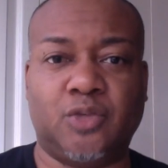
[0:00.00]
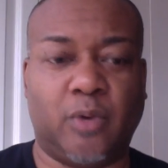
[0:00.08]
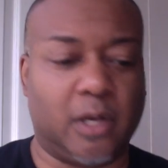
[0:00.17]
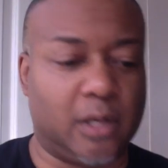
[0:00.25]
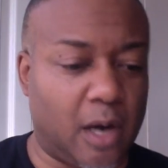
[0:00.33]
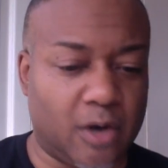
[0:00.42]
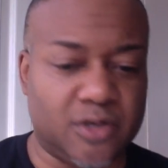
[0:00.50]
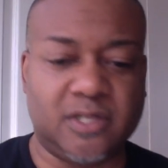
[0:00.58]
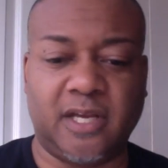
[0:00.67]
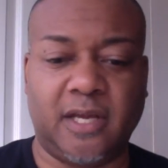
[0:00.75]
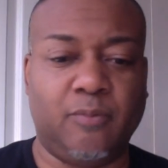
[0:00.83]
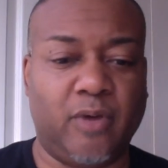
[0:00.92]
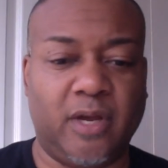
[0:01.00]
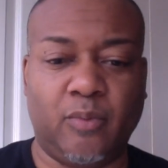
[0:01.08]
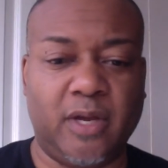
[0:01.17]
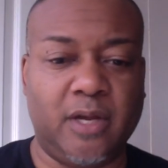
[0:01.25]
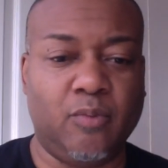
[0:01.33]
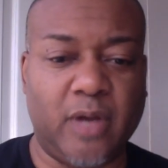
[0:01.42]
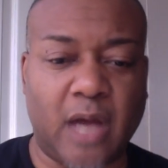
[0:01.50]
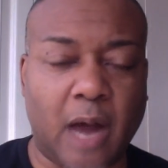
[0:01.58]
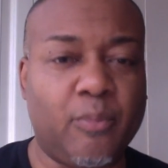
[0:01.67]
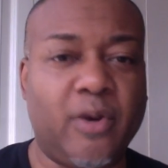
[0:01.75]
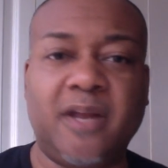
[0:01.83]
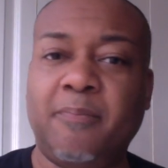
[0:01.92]
we are largely we
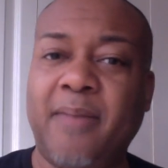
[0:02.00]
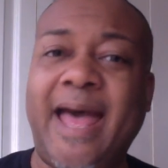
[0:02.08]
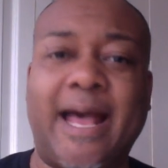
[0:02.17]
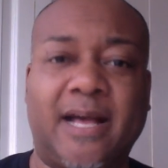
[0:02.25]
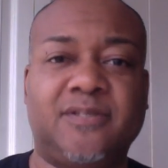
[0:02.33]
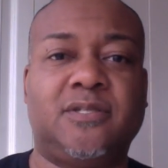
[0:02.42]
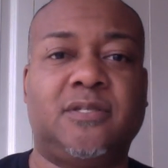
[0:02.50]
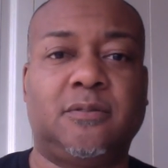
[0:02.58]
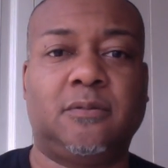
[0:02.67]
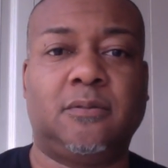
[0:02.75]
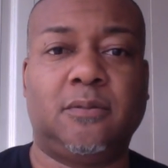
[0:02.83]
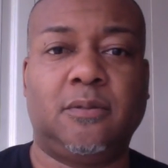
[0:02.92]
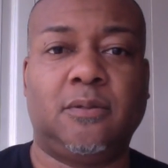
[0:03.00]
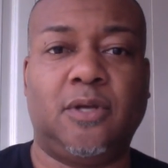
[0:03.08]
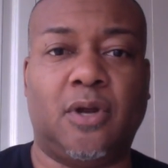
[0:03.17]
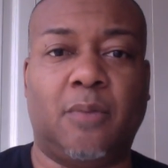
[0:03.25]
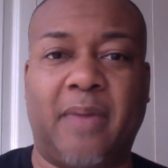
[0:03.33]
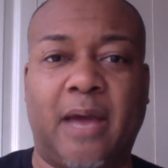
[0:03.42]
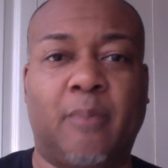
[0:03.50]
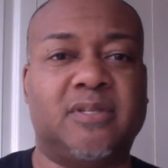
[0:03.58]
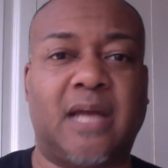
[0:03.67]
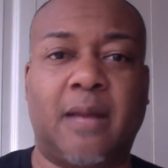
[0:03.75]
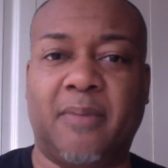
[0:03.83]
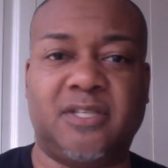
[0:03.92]
operate in packs. Man
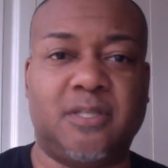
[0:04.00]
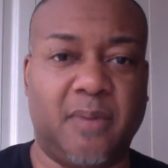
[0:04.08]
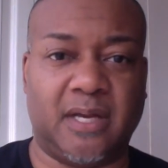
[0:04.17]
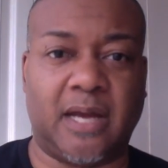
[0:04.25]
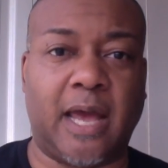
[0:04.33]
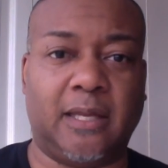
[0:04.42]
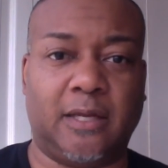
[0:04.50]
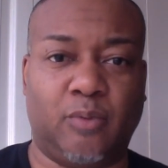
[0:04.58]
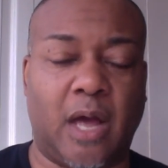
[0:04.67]
was not meant to be an island.